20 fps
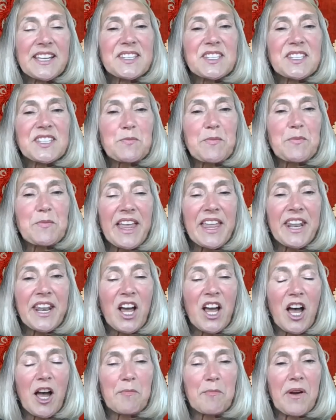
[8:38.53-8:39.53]
sped
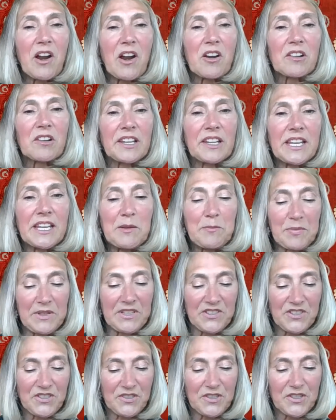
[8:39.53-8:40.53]
up our leap
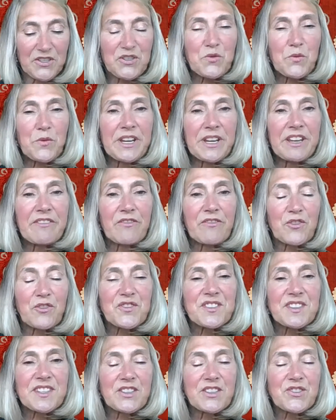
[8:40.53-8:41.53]
into the 21st
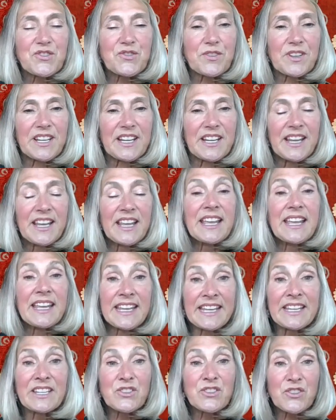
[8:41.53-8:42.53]
century
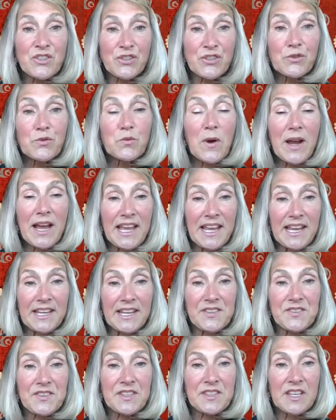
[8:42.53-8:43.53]
in two
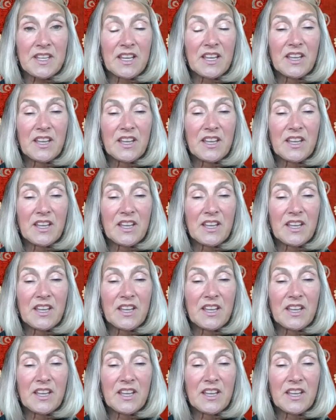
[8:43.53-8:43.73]
ways.